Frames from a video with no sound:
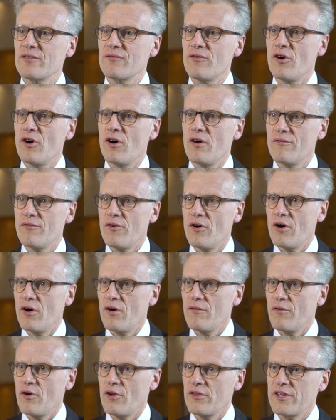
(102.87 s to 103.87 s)

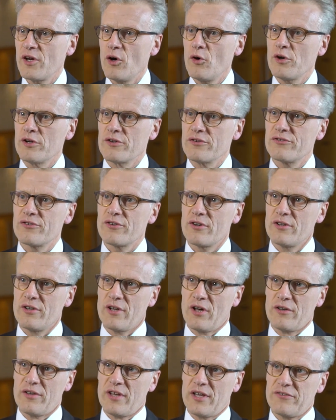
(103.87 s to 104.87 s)
for the owners
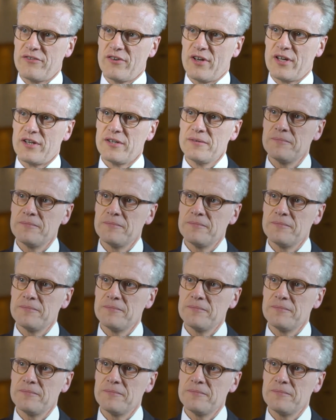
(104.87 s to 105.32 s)
on that side.